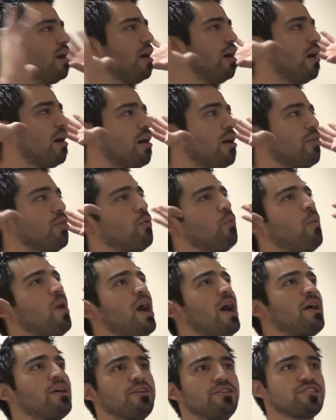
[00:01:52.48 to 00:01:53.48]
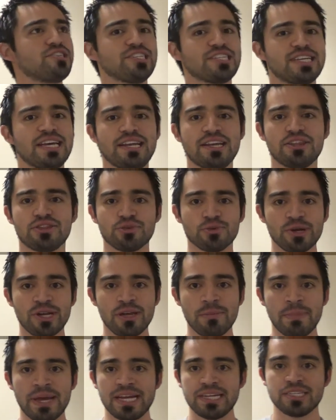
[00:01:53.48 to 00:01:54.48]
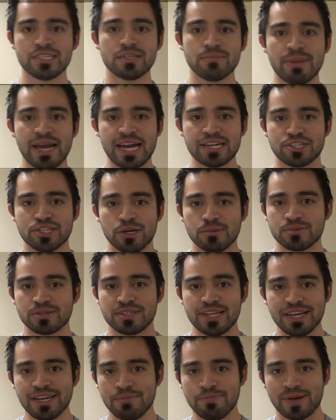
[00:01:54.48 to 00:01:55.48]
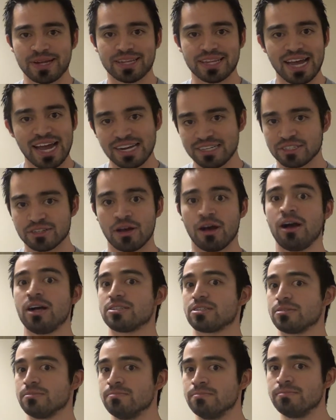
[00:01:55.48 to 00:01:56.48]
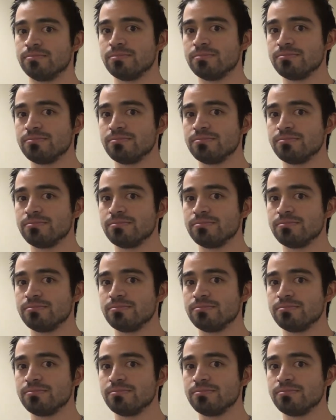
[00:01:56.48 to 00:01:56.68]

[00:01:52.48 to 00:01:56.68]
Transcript: All the while, you're just getting three amazing matchups. Think about that. That is awesome.